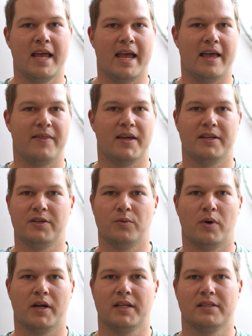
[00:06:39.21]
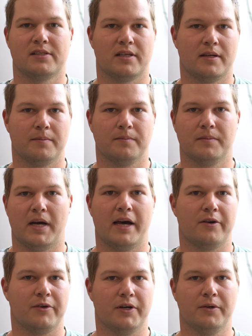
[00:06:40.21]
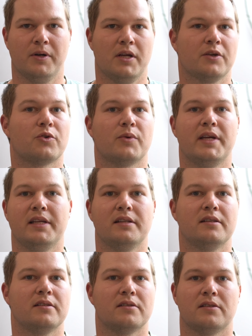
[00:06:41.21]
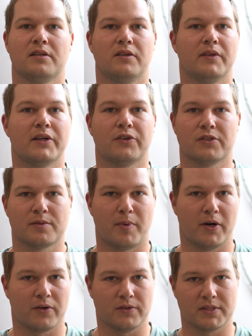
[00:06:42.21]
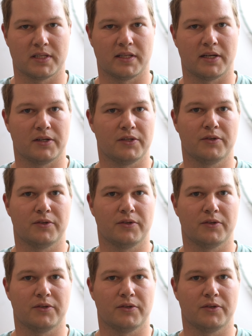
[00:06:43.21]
and then you wanted some, I don't know, green glitter sparkles in there.